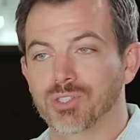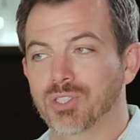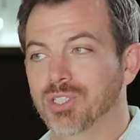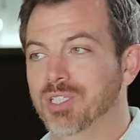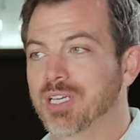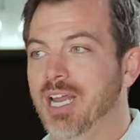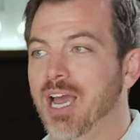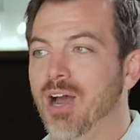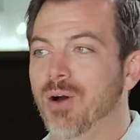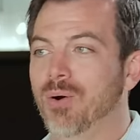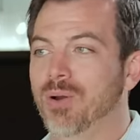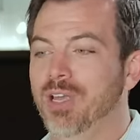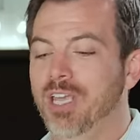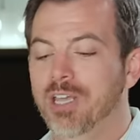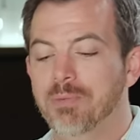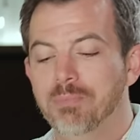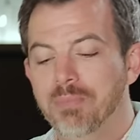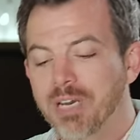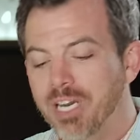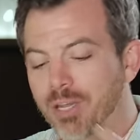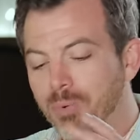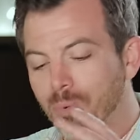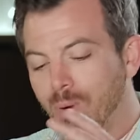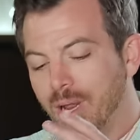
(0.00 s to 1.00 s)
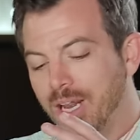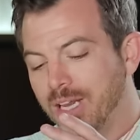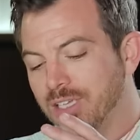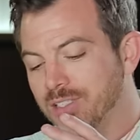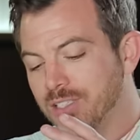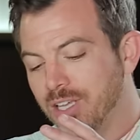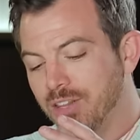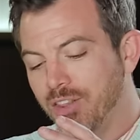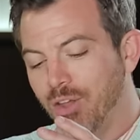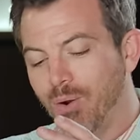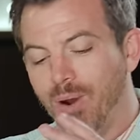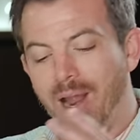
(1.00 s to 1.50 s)
Insane. Now, in many
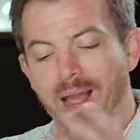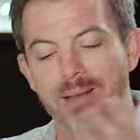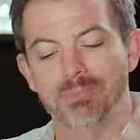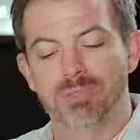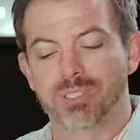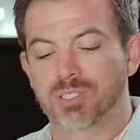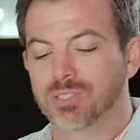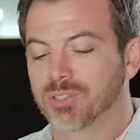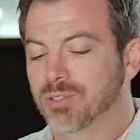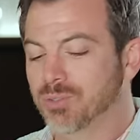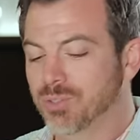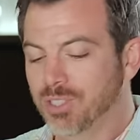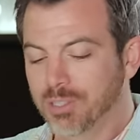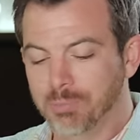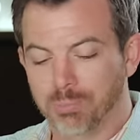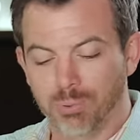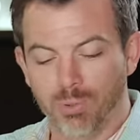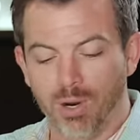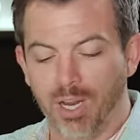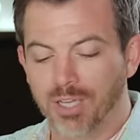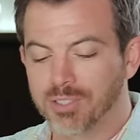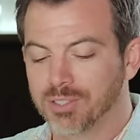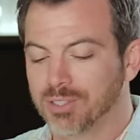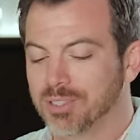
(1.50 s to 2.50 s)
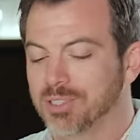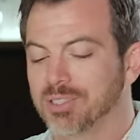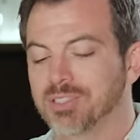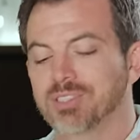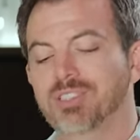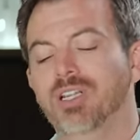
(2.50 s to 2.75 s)
ways, they're absolutely priceless.